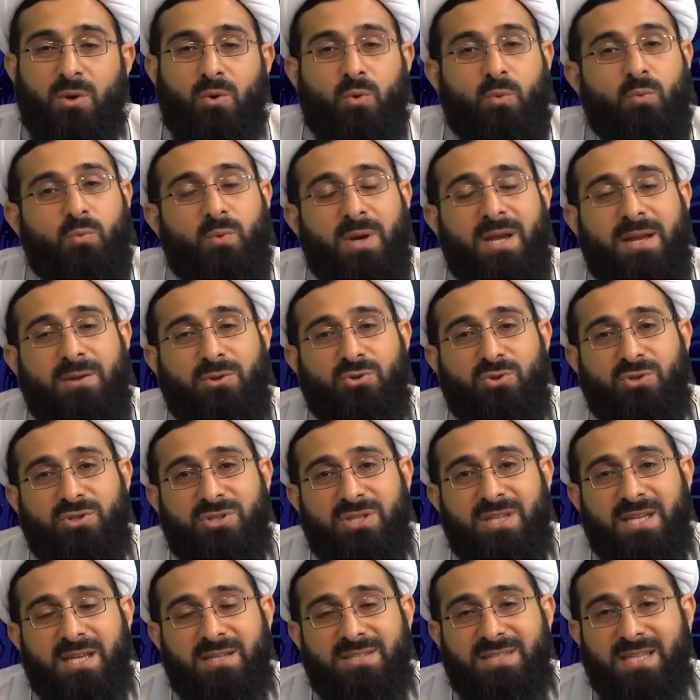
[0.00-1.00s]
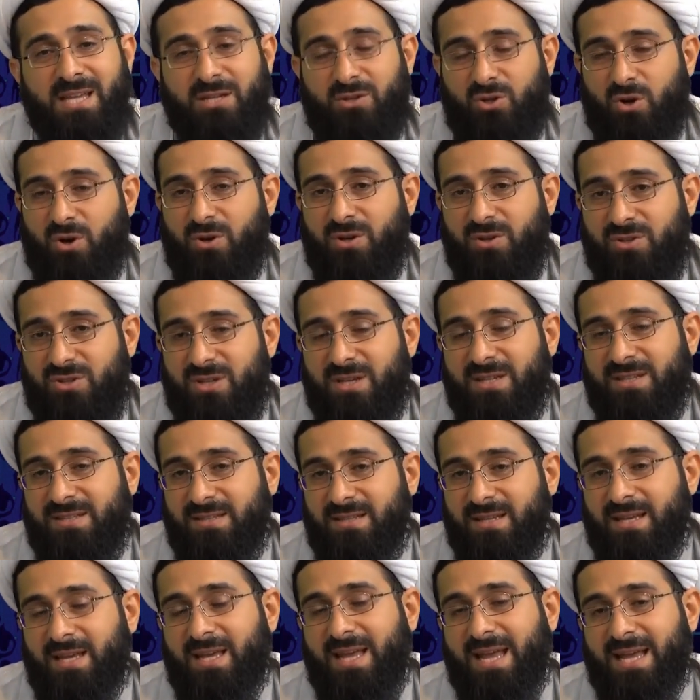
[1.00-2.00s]
went to see a psychologist
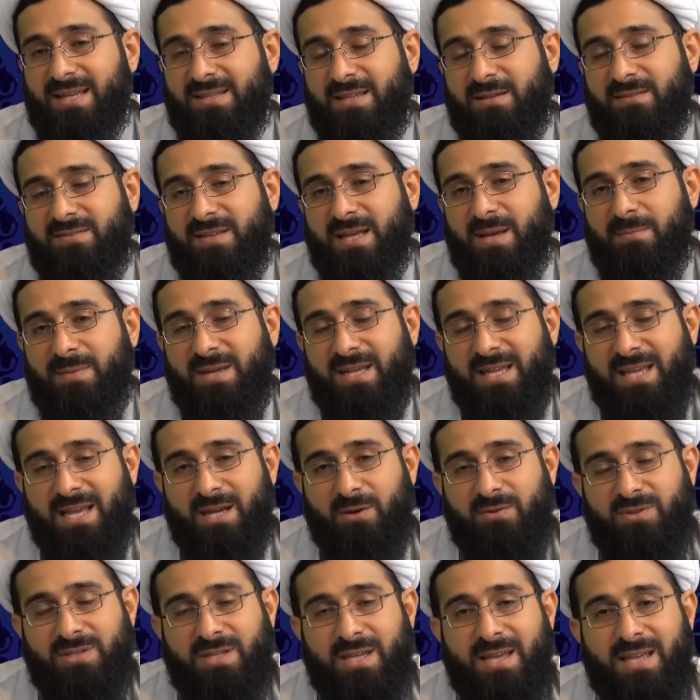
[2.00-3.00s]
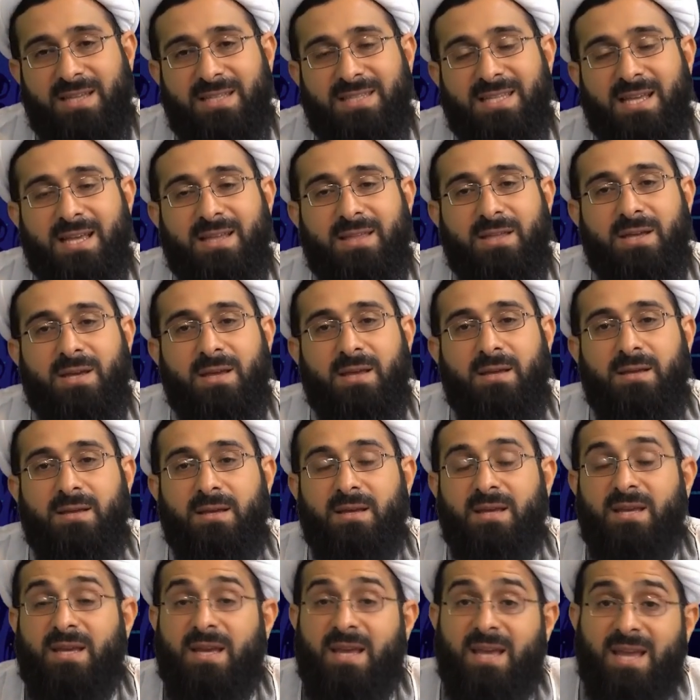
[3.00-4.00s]
at a family counseling center,
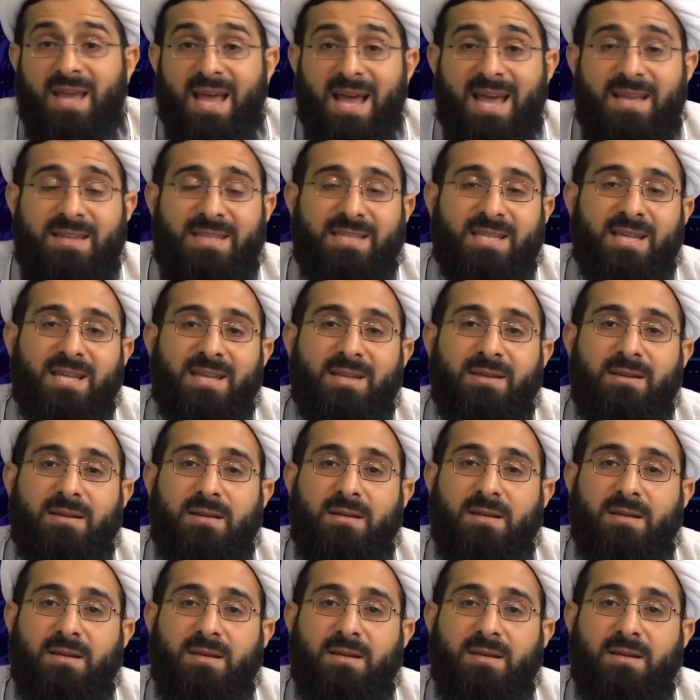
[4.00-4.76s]
asking,